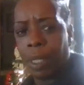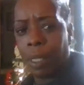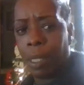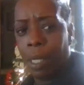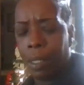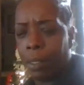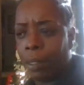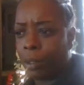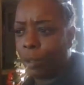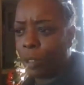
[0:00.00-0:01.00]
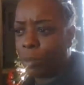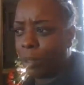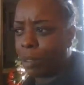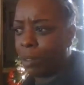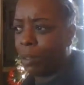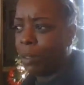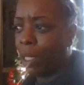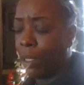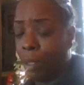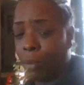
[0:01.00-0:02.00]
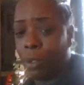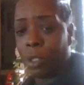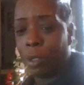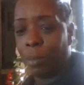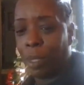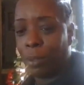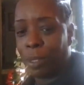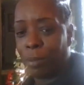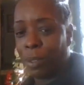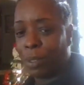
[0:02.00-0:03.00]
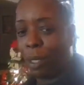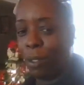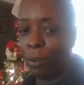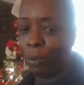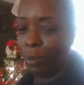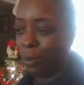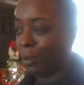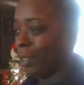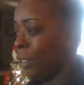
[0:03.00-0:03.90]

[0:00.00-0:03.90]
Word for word: thank God that Christmas I love Christmas, but Christmas is gone.